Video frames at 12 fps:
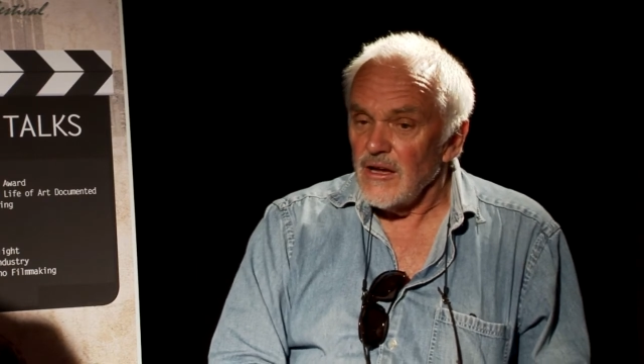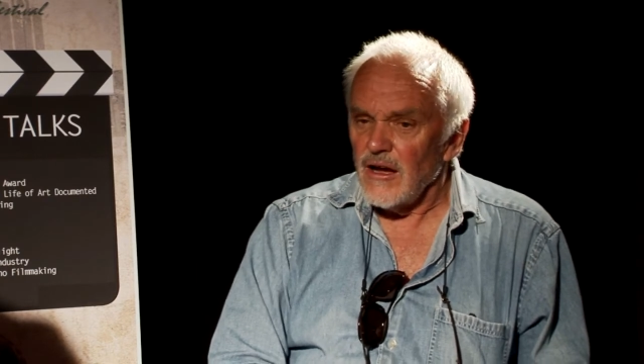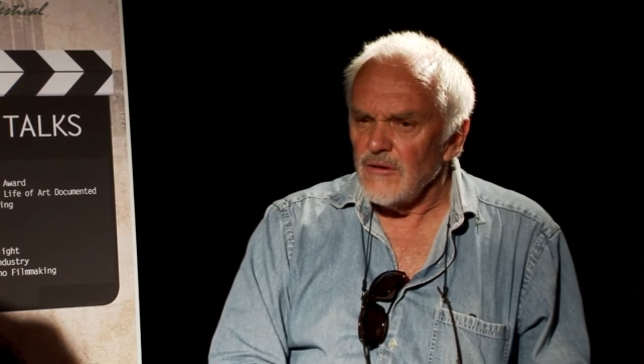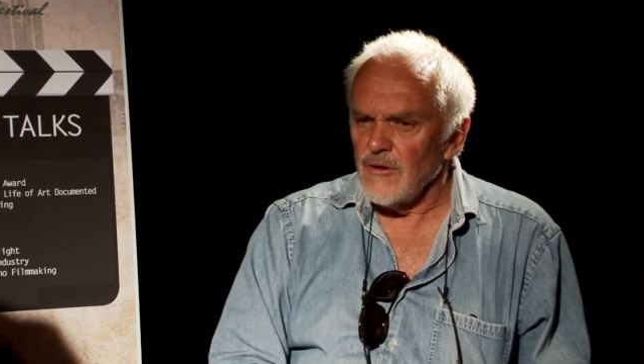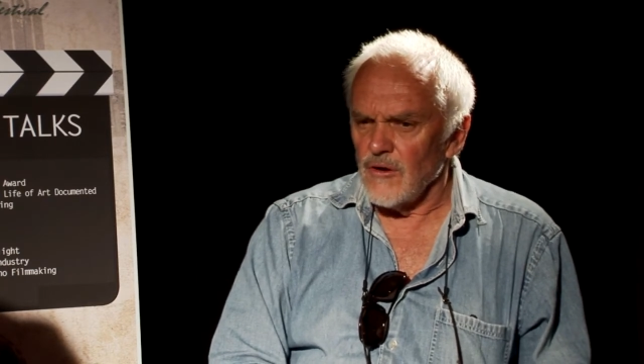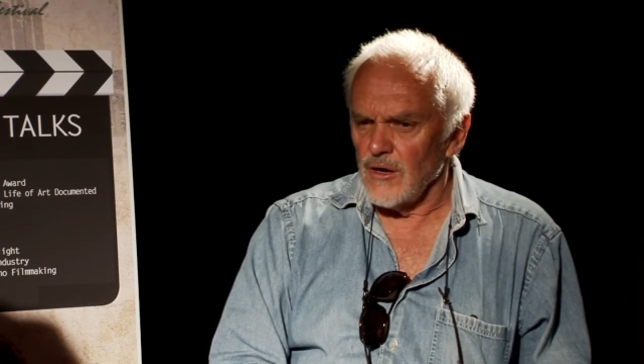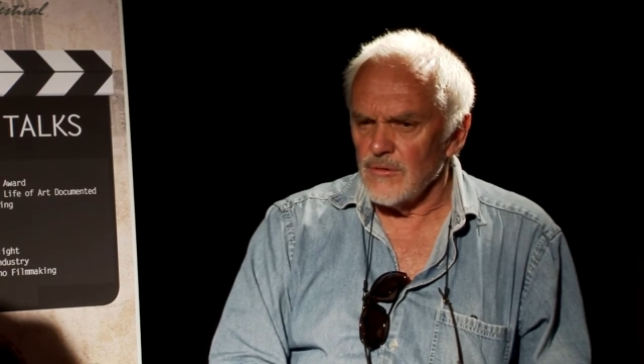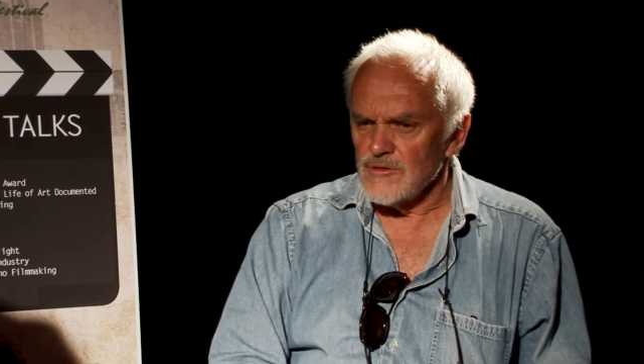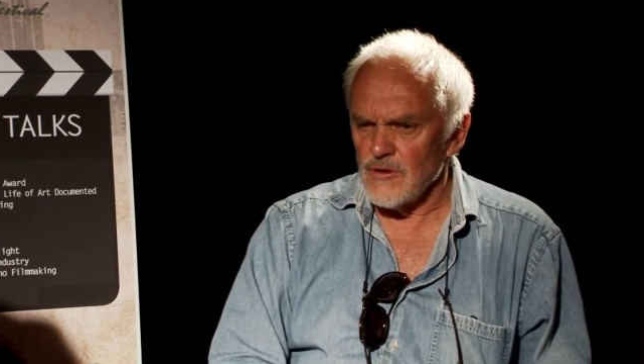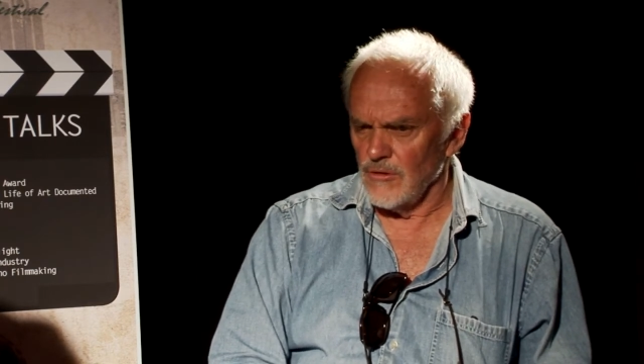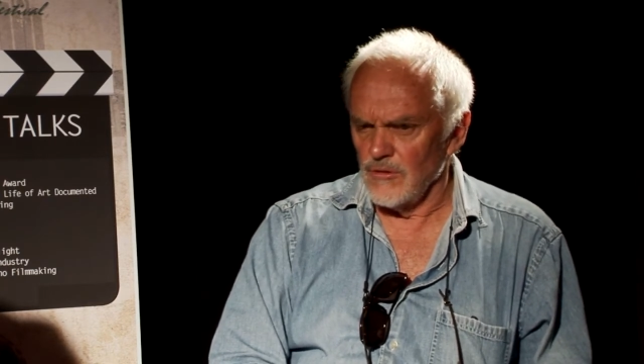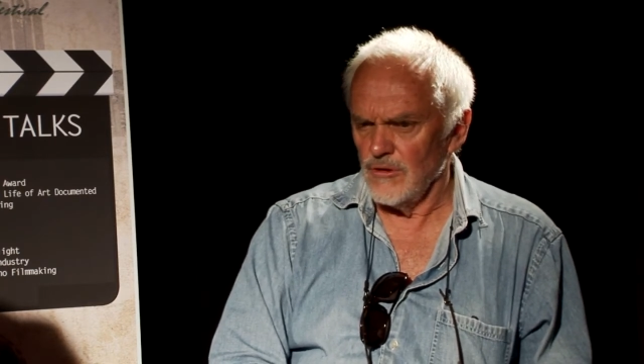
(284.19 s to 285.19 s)
was
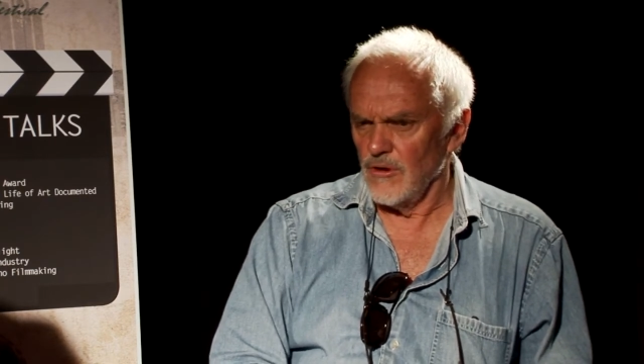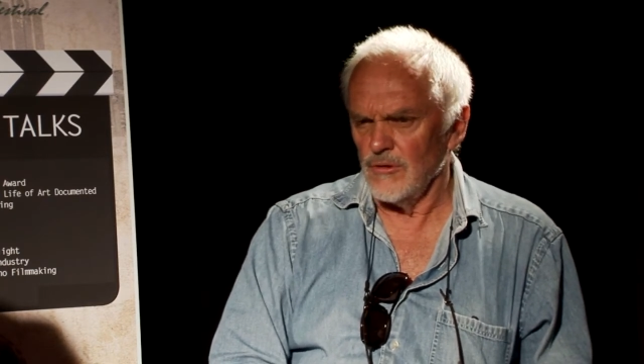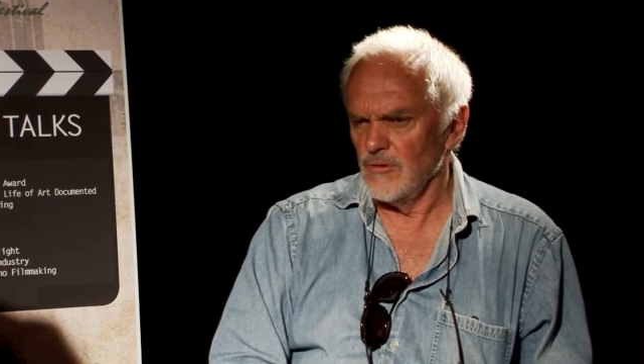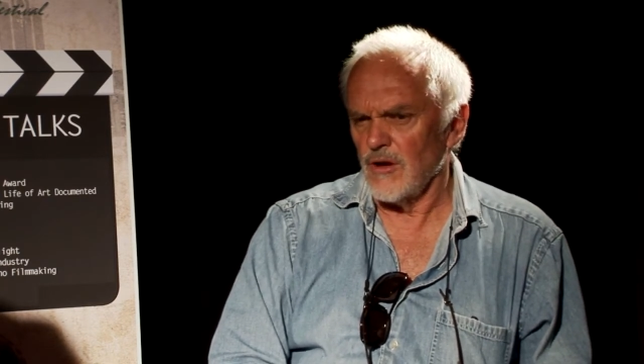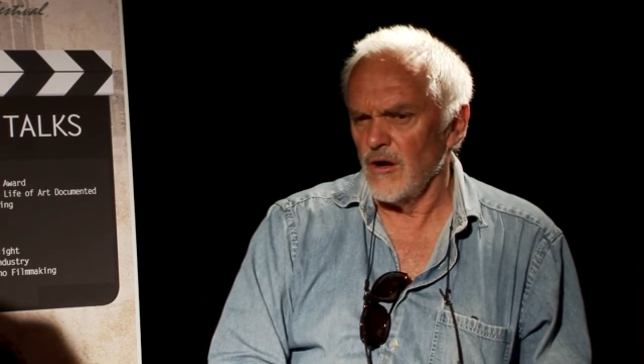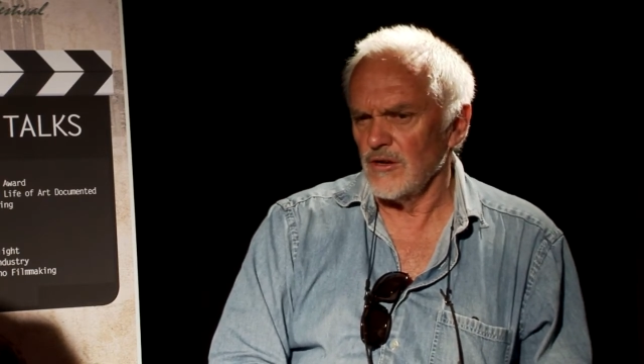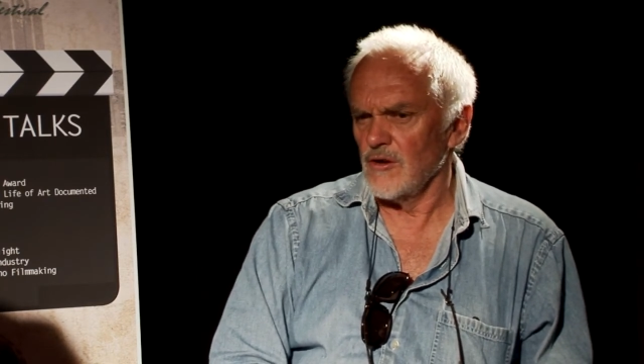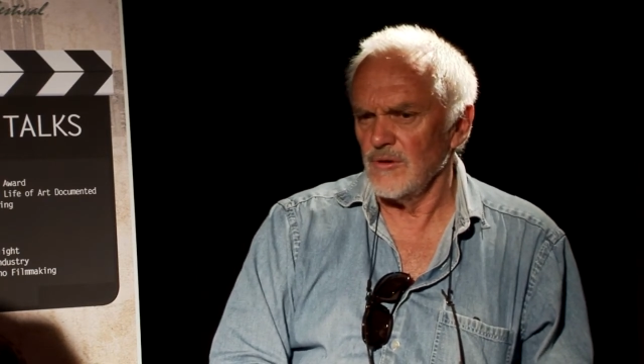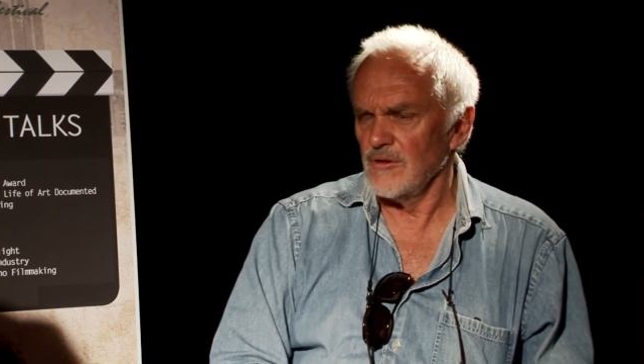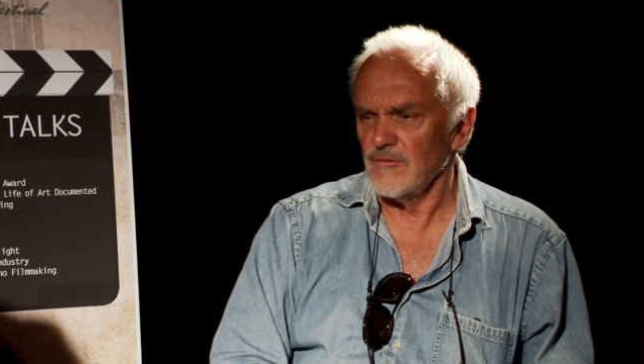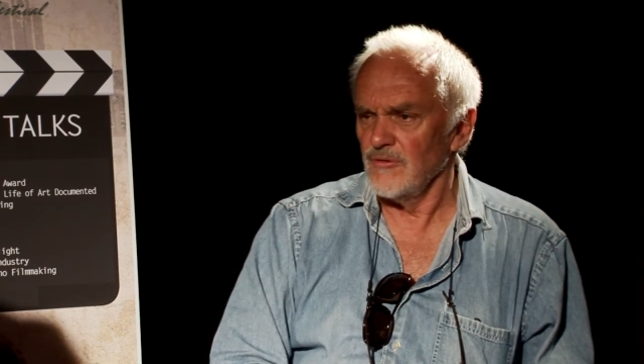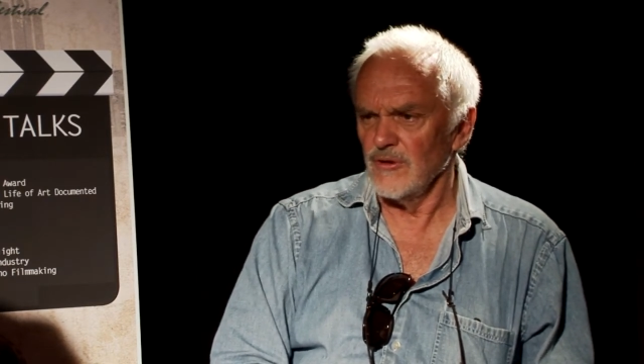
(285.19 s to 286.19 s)
told, oh, no, you can't go
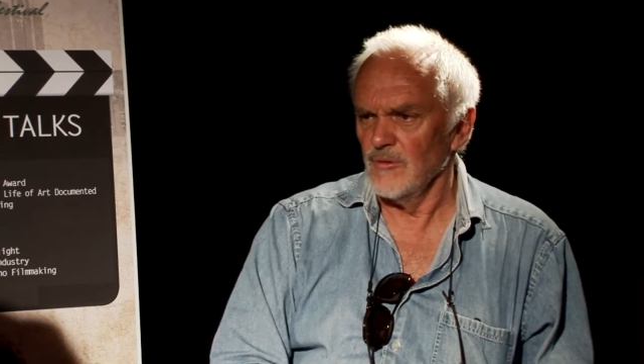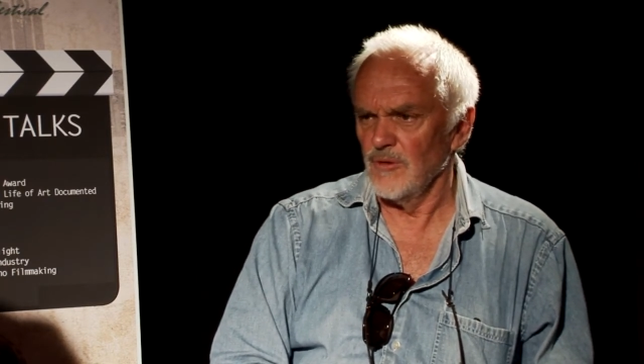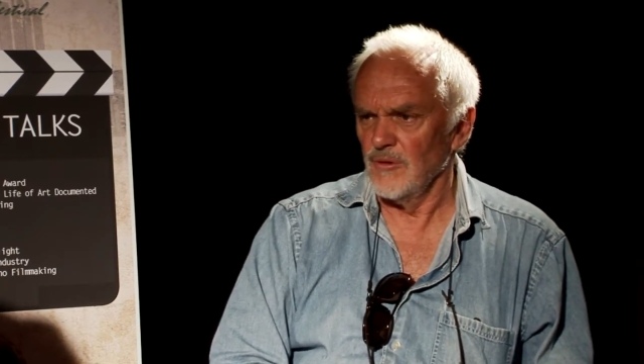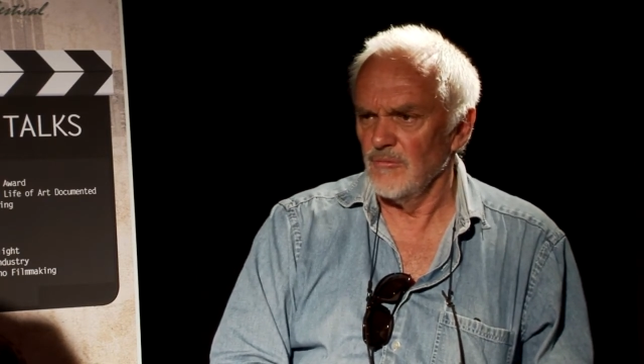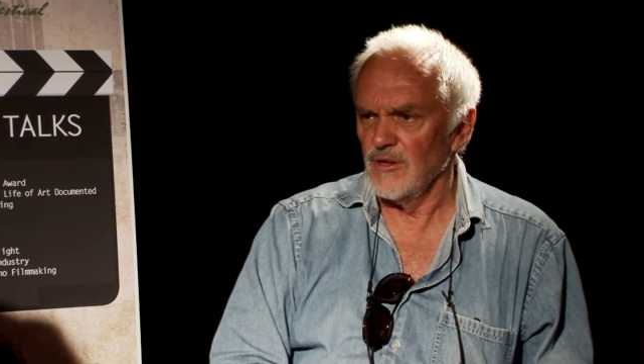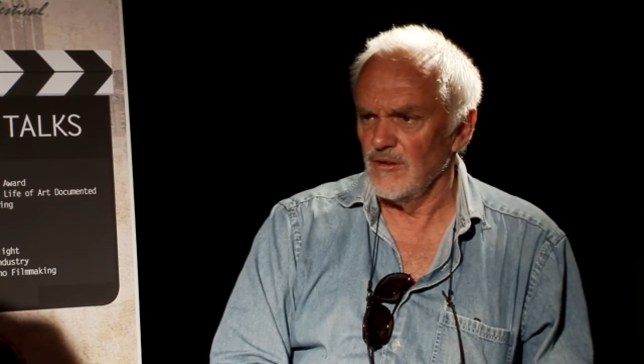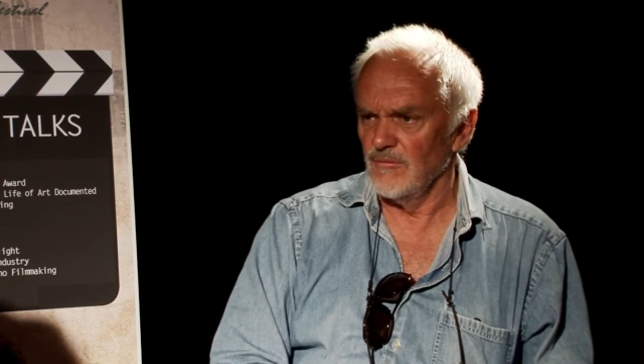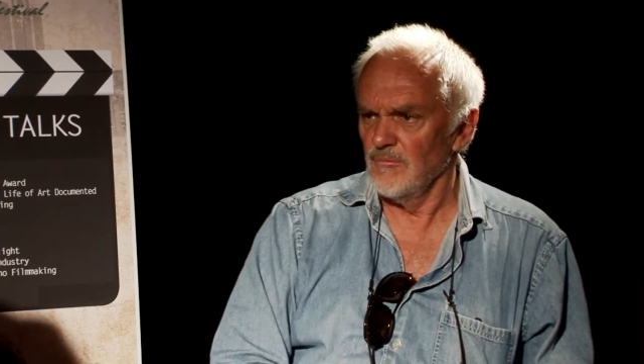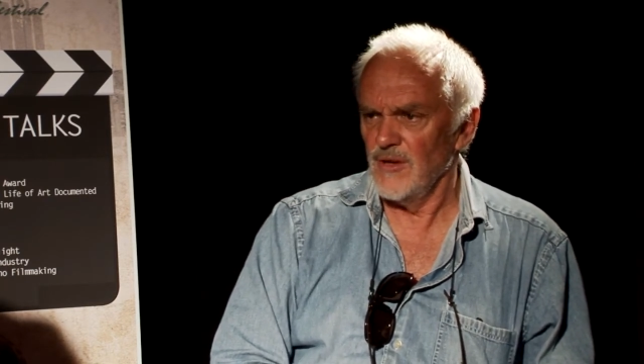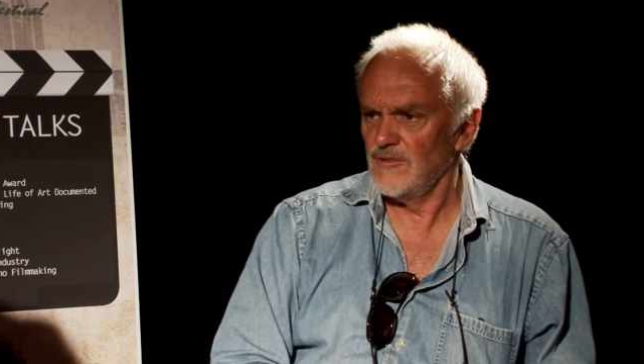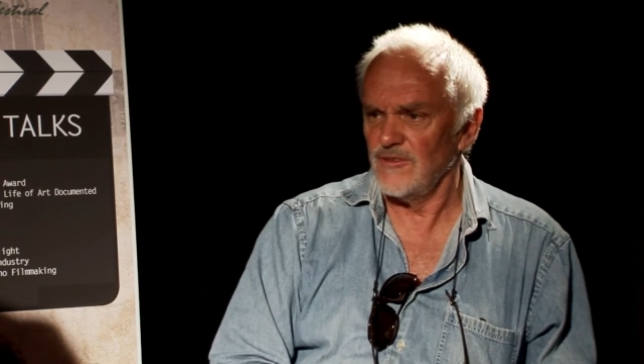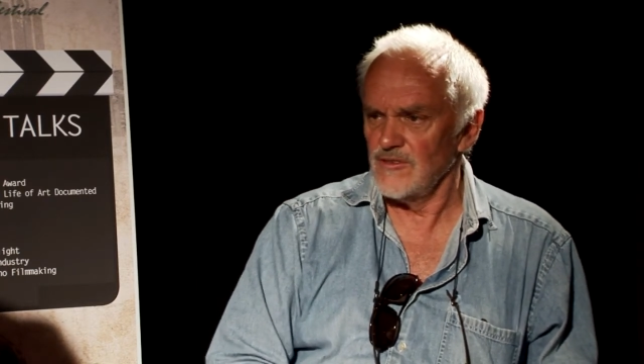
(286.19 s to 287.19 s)
into film and leave
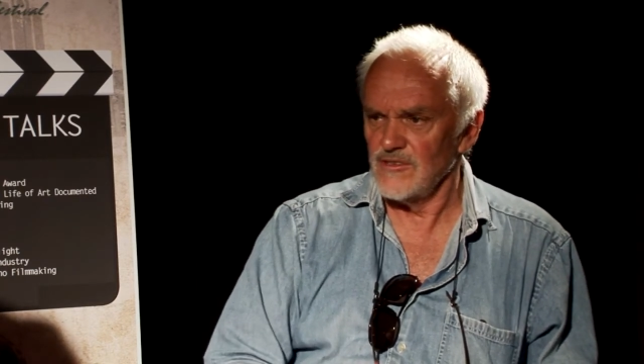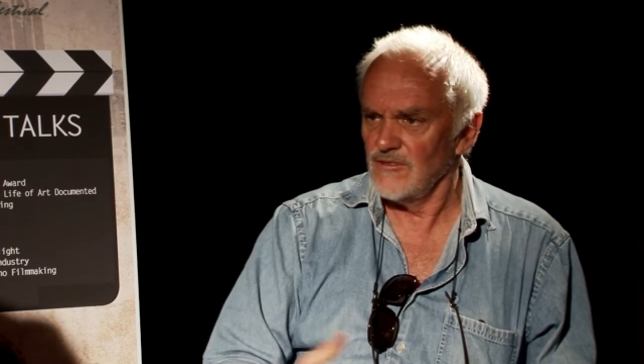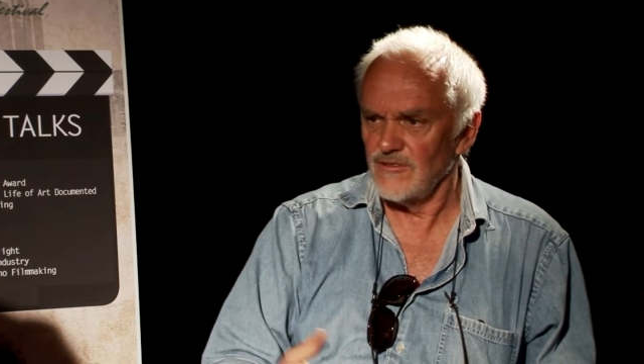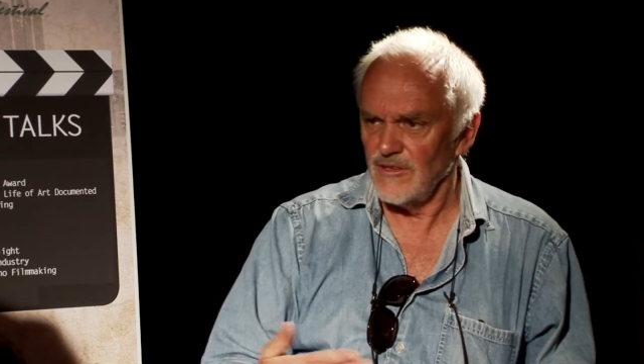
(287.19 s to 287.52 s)
messages,